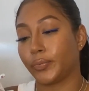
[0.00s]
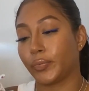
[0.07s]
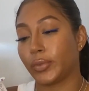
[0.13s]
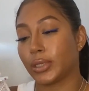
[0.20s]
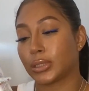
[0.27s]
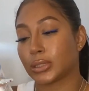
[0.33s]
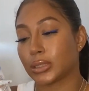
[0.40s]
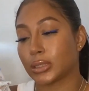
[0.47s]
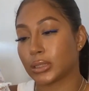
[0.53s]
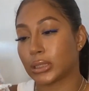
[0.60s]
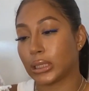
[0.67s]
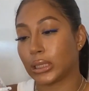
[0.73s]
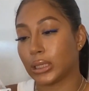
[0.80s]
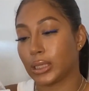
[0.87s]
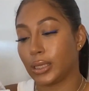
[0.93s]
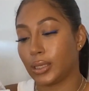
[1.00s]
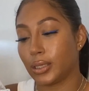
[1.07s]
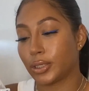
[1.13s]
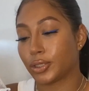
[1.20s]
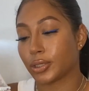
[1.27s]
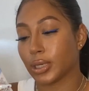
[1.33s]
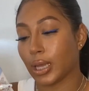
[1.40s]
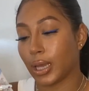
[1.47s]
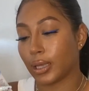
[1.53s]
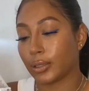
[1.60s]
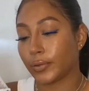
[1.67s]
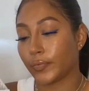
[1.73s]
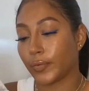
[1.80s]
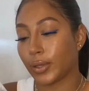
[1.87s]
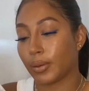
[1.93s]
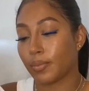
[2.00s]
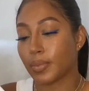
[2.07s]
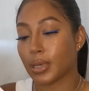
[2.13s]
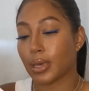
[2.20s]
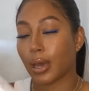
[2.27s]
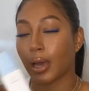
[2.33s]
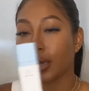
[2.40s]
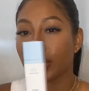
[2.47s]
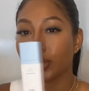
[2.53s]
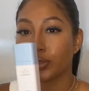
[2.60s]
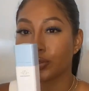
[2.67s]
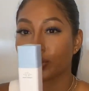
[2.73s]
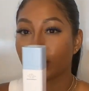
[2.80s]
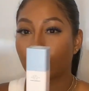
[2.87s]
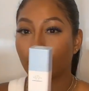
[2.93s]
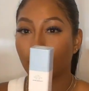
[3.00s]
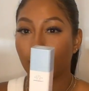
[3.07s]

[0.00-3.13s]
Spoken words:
This is the Drunk Elephant B-Hydra